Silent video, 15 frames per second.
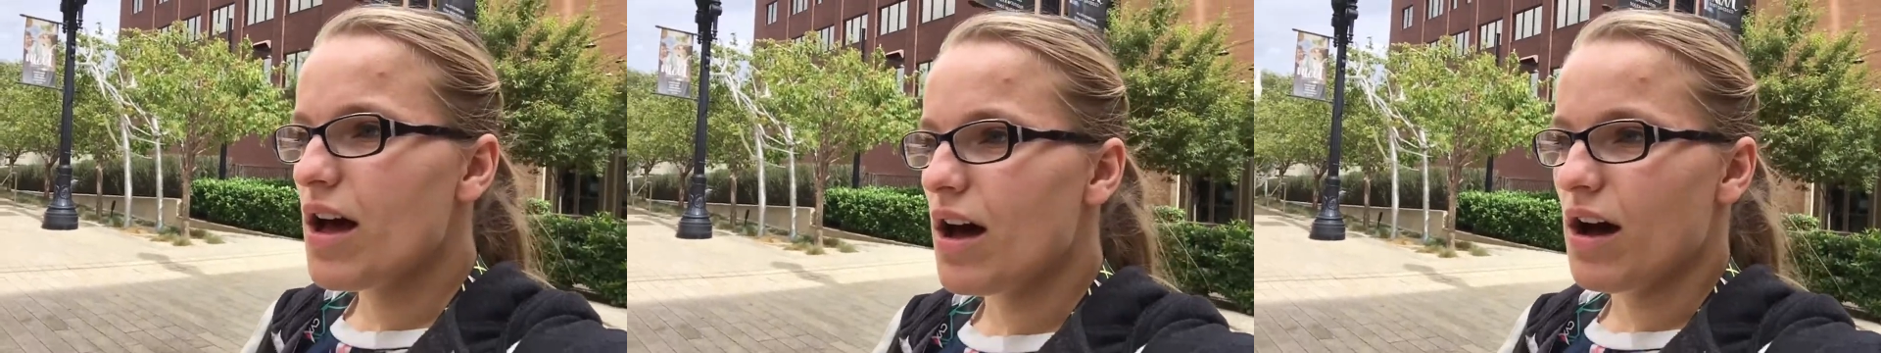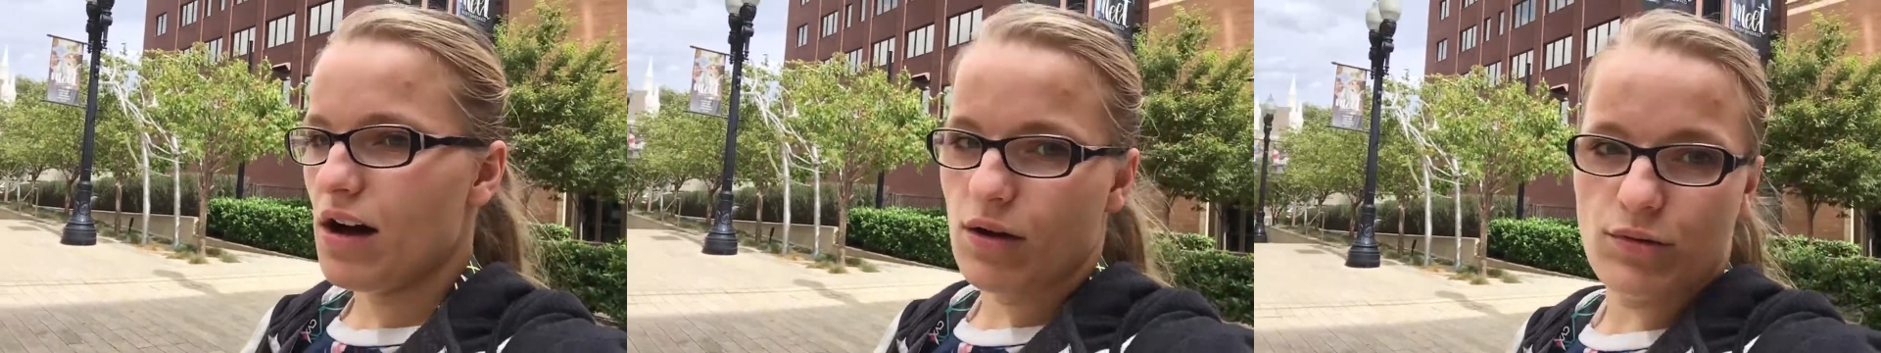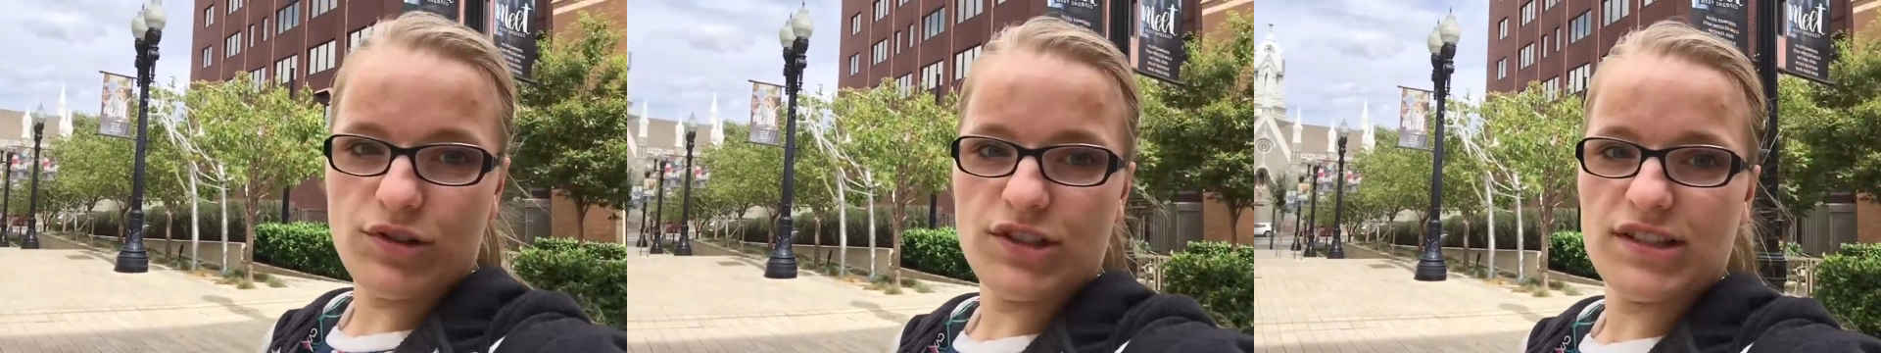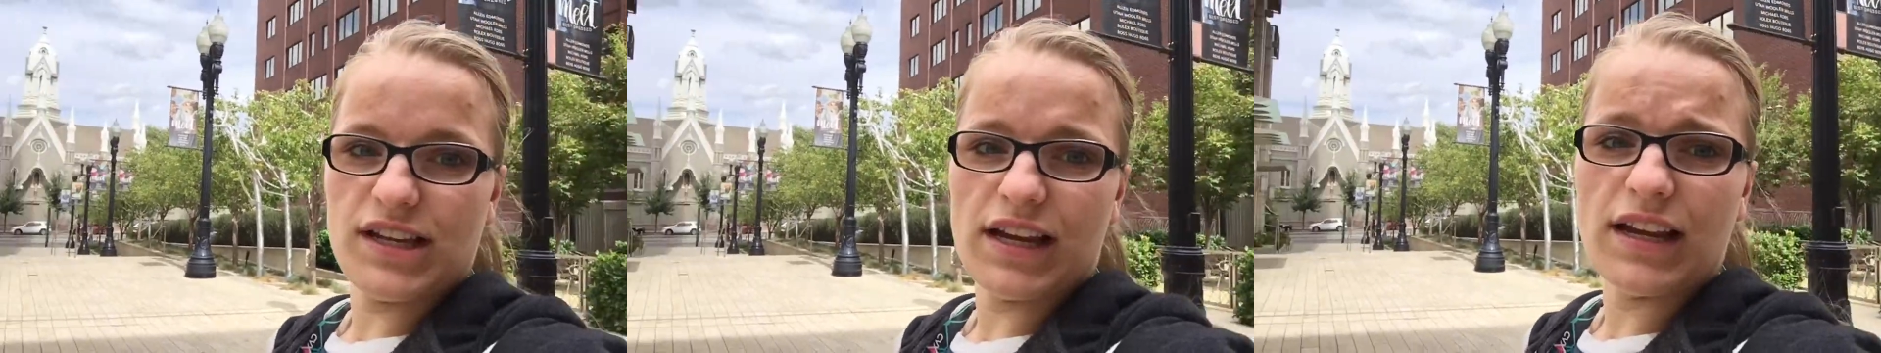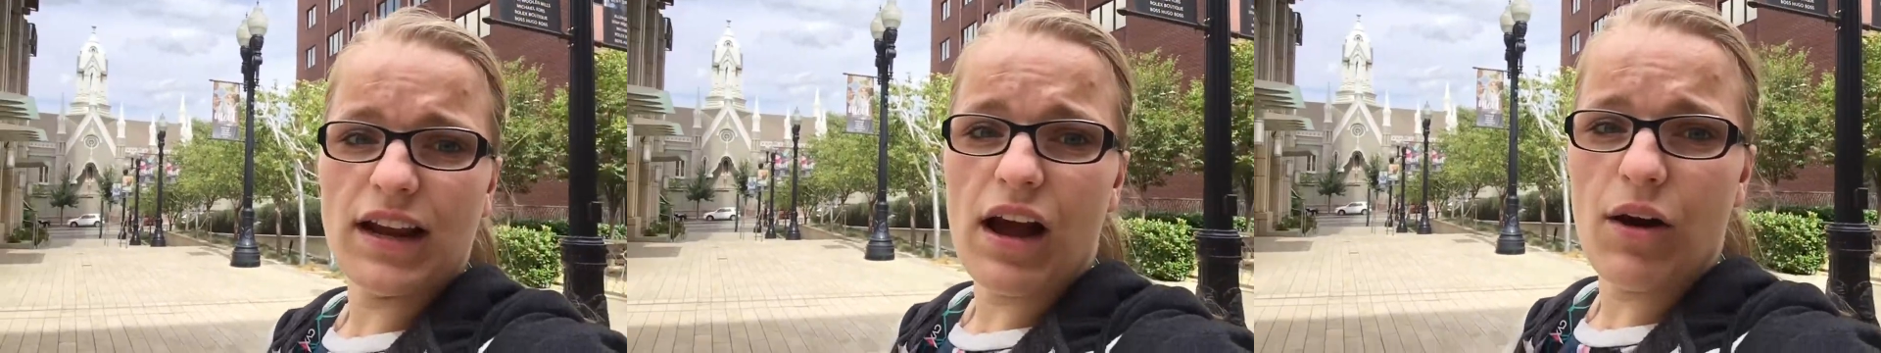uh, which is
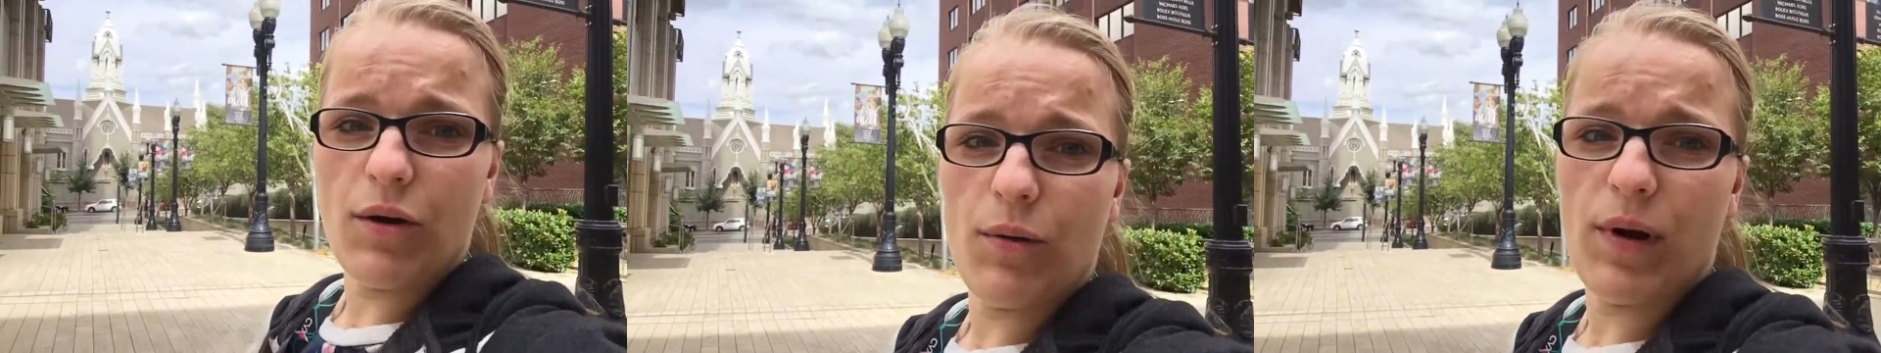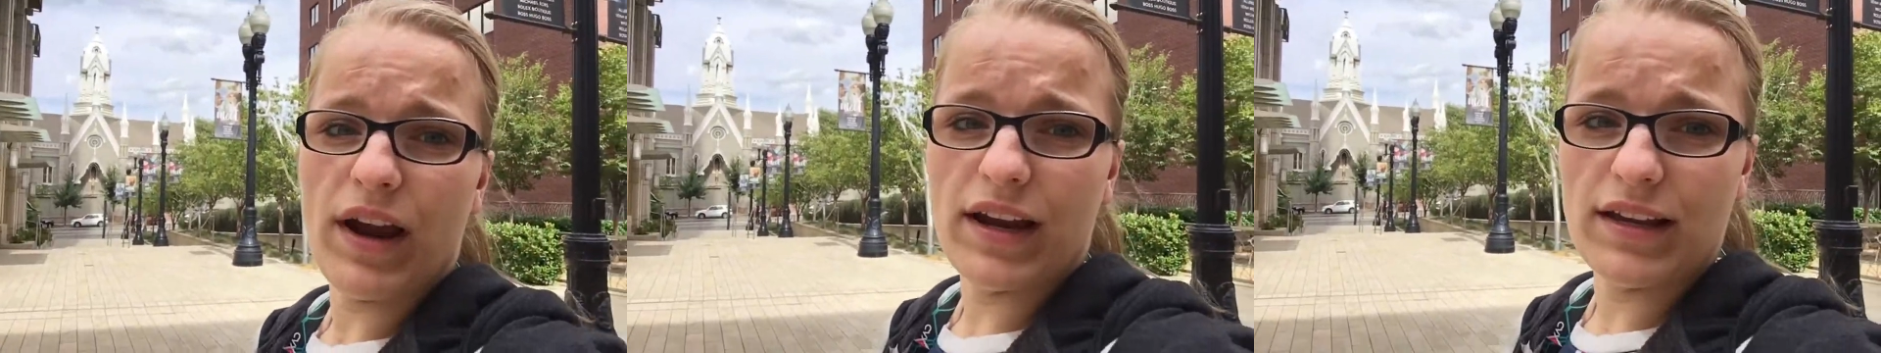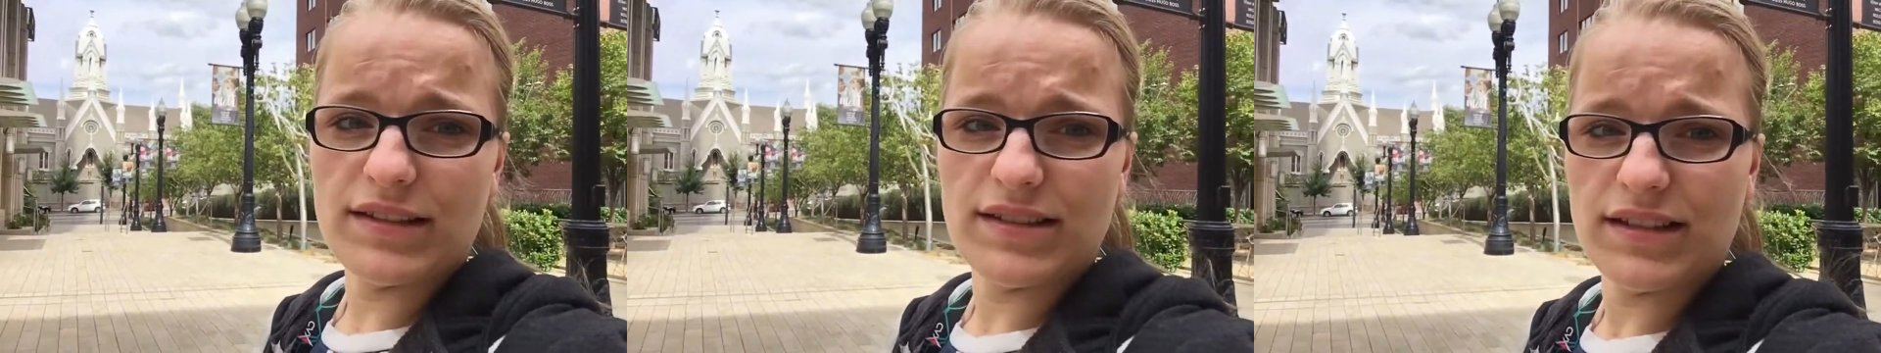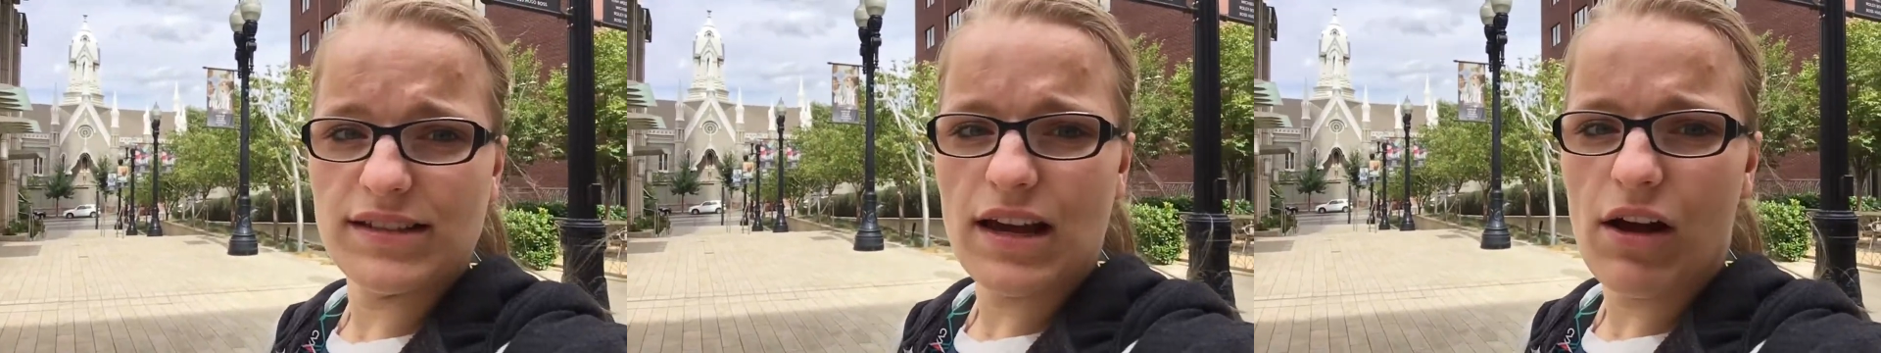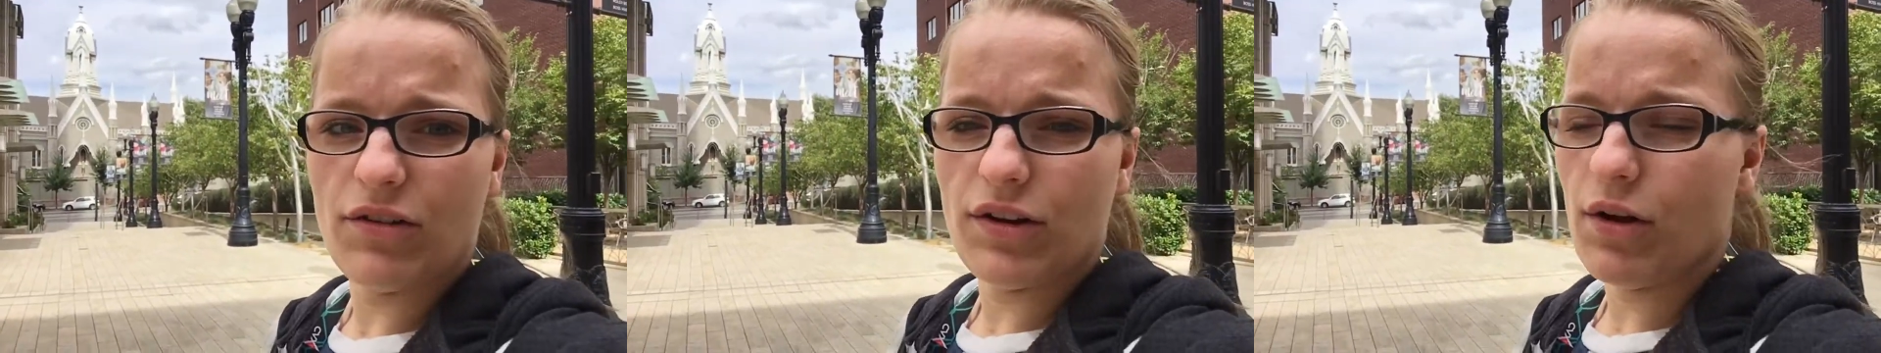like an hour away because the
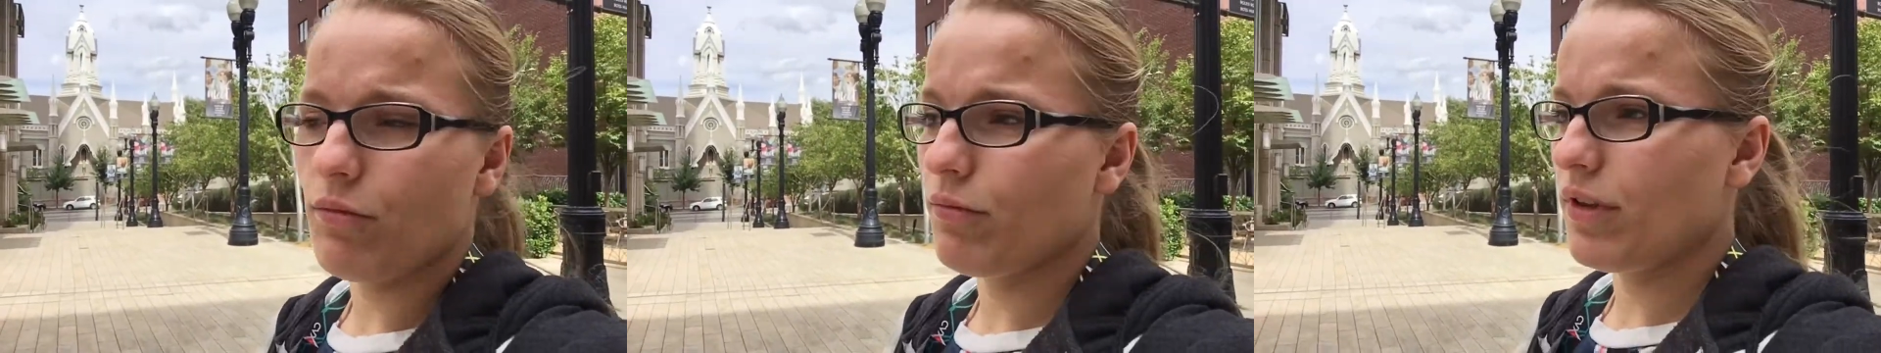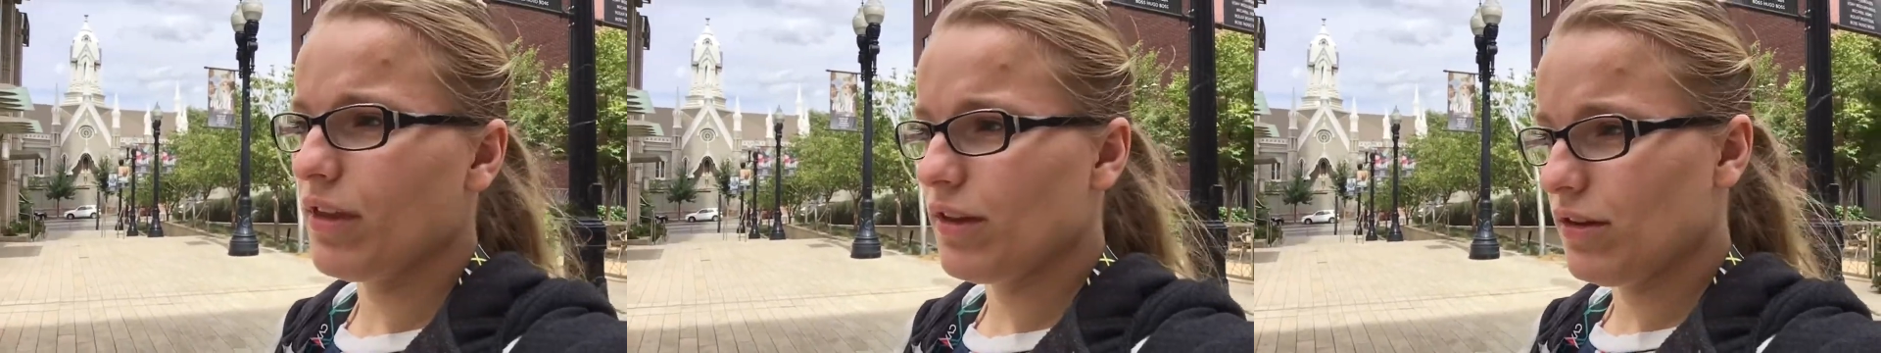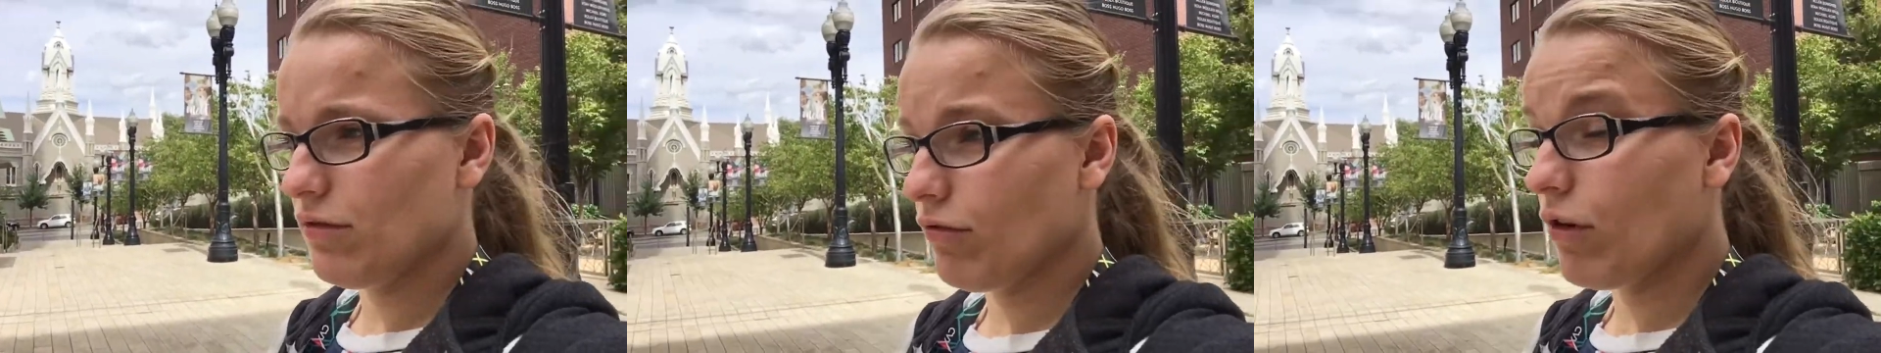town I really